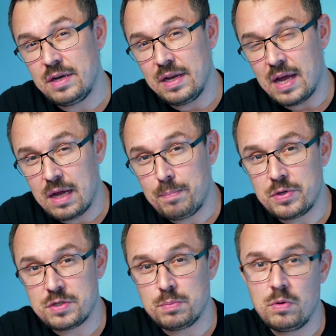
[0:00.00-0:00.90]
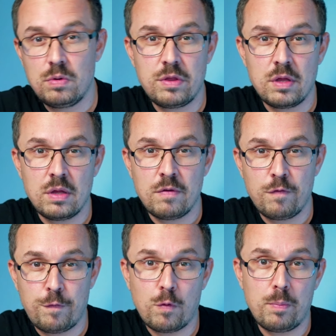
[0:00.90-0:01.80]
than Hypersmooth
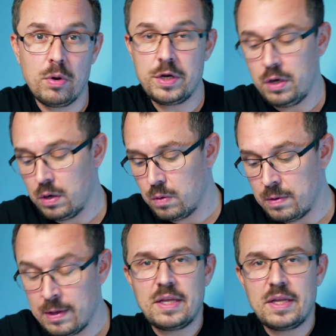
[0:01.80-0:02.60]
4.0.